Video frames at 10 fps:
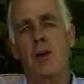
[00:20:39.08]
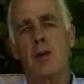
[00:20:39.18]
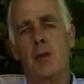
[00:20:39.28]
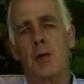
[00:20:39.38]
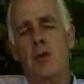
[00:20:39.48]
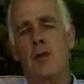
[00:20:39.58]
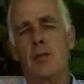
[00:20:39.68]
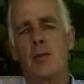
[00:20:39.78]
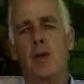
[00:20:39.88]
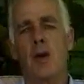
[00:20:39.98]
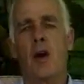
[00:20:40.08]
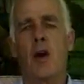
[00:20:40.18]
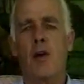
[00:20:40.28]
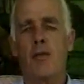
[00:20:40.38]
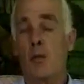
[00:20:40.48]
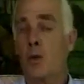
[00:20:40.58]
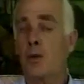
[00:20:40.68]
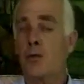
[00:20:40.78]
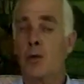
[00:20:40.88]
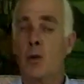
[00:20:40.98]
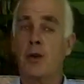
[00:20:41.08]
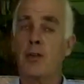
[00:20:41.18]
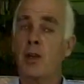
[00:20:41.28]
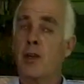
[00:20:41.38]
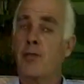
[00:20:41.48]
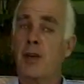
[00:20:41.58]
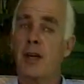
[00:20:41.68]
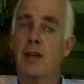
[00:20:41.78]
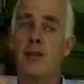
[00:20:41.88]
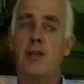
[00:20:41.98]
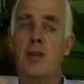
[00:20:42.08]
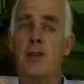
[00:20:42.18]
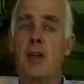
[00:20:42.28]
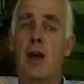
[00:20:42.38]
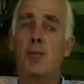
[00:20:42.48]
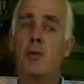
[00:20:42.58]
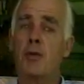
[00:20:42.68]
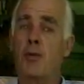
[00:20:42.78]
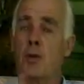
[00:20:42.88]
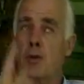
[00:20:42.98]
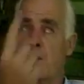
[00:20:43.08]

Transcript: down at the bottom of the waterfall until it finds this upward